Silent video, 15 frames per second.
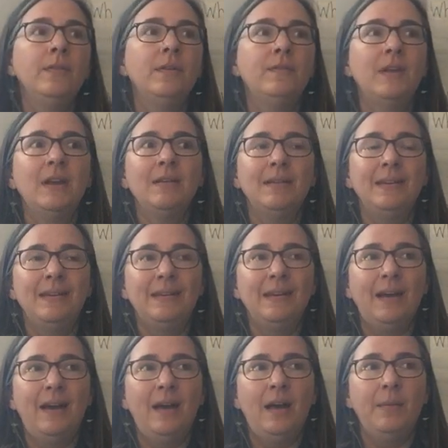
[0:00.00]
The
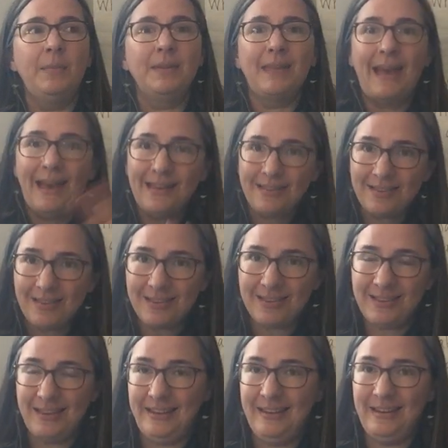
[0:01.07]
very
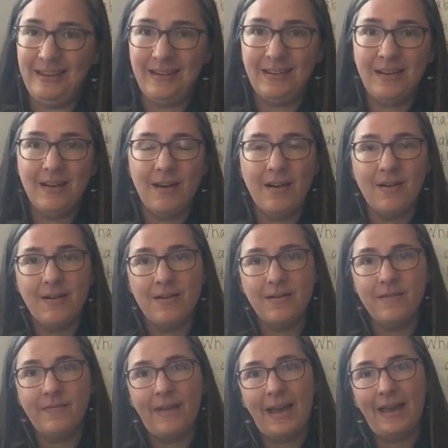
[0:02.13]
last scene
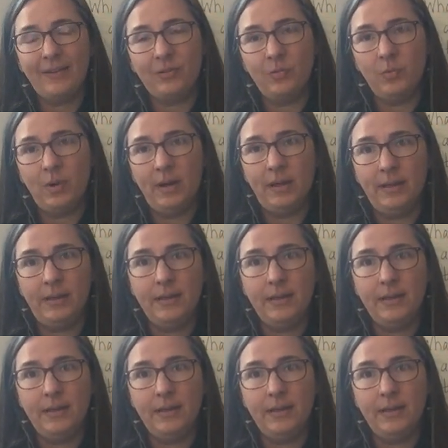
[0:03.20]
of Act 1